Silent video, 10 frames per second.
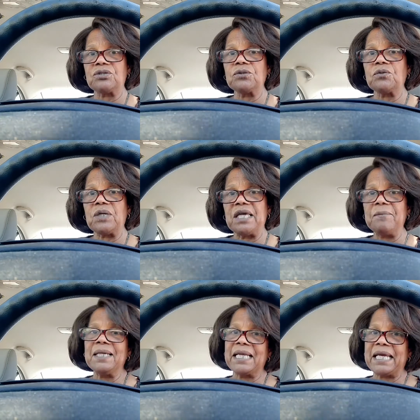to
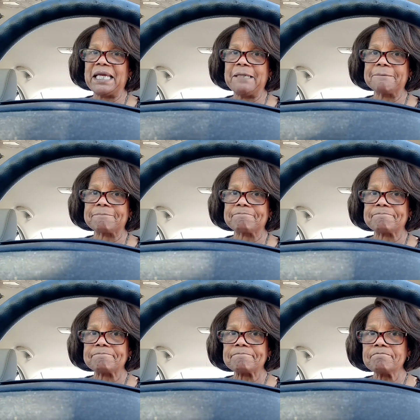emulate
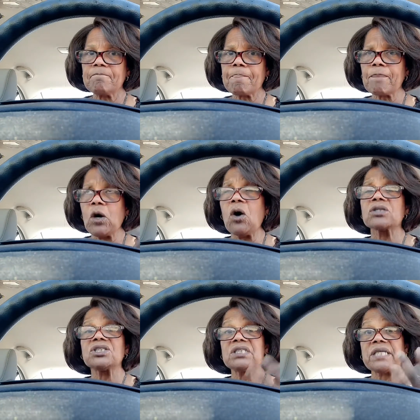
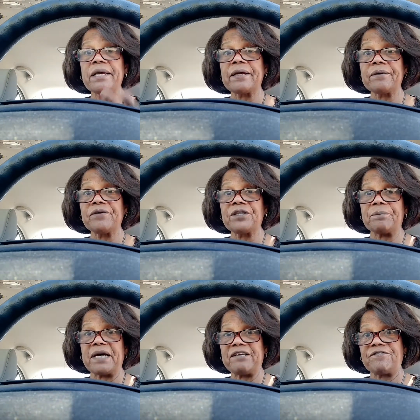or share
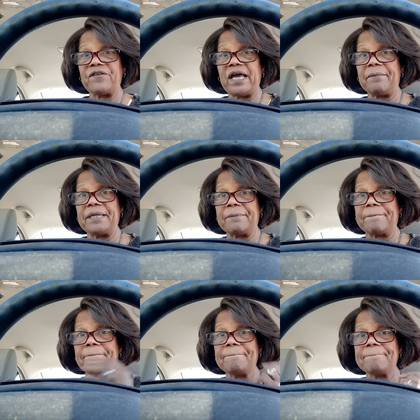with my family,
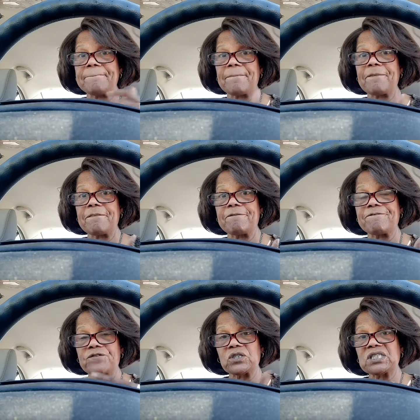
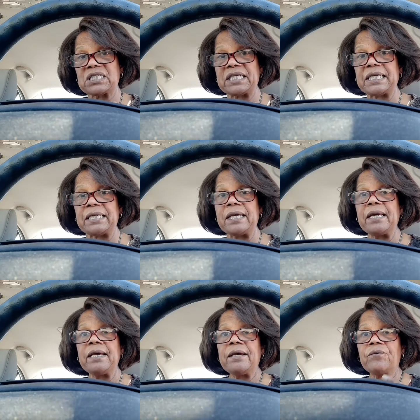firstly,
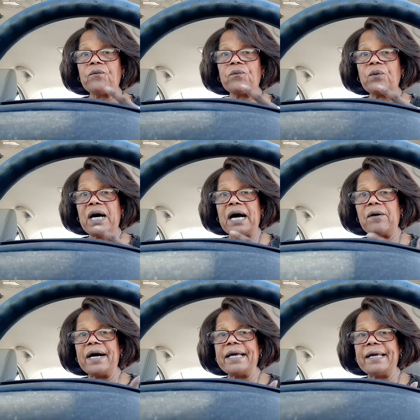
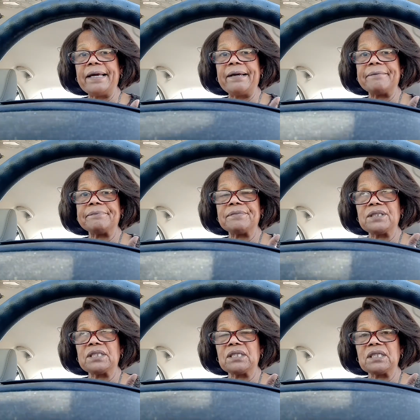how I am
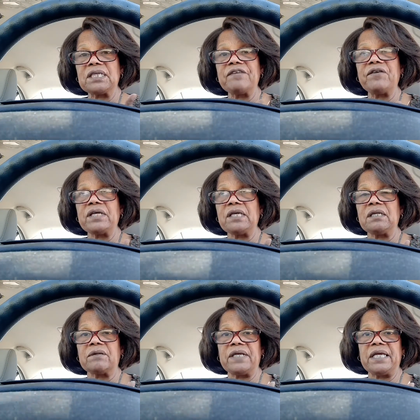living
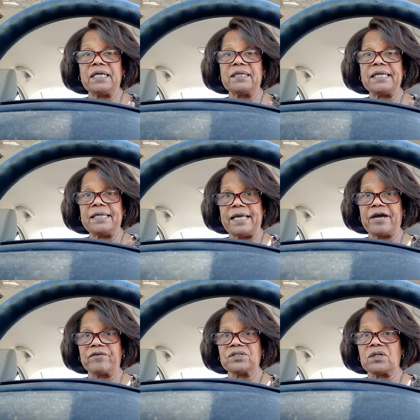here in
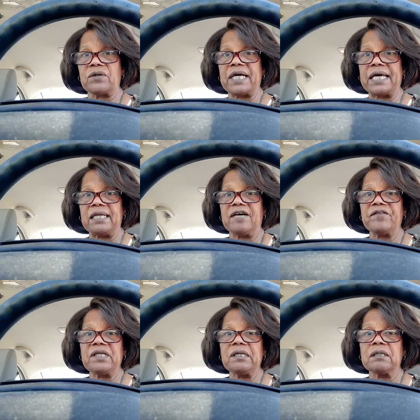Arizona. I
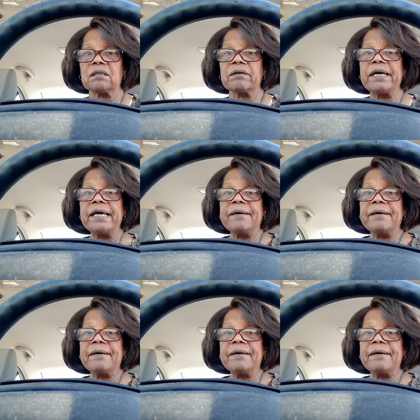love it here,